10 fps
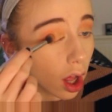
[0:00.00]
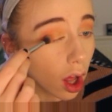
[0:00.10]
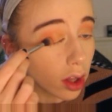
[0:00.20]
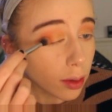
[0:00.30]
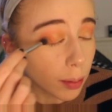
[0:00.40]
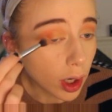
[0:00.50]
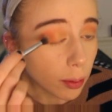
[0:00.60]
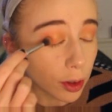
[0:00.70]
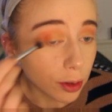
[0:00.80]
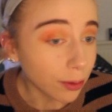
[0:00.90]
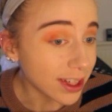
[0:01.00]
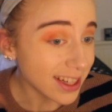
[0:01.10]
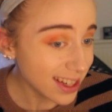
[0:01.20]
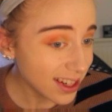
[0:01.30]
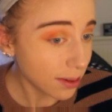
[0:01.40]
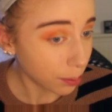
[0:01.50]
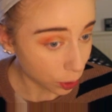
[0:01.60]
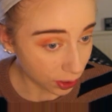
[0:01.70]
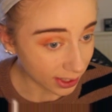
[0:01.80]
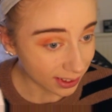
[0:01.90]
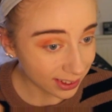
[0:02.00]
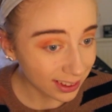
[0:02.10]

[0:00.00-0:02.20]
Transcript: on the part where you didn't put